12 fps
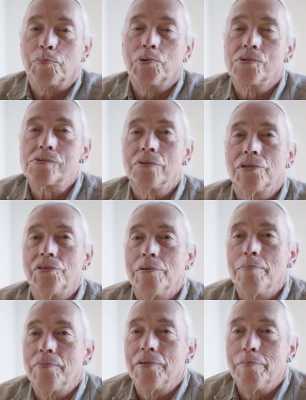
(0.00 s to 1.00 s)
personally,
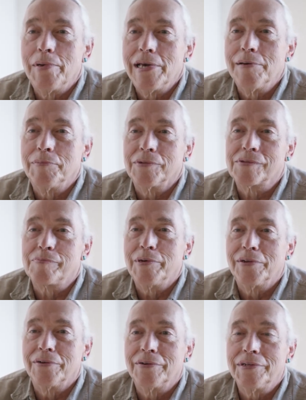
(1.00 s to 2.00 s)
the MAM has
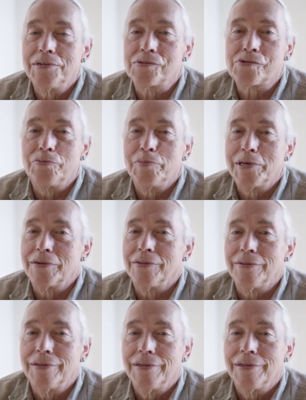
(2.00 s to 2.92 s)
been instrumental